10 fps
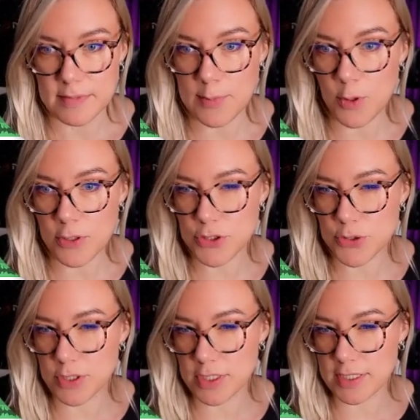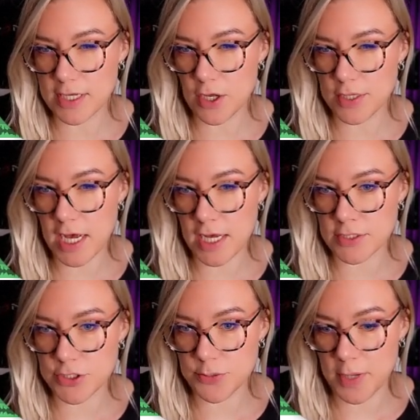I'm going to click on the
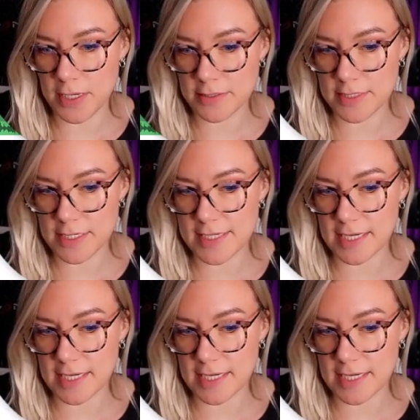undo button because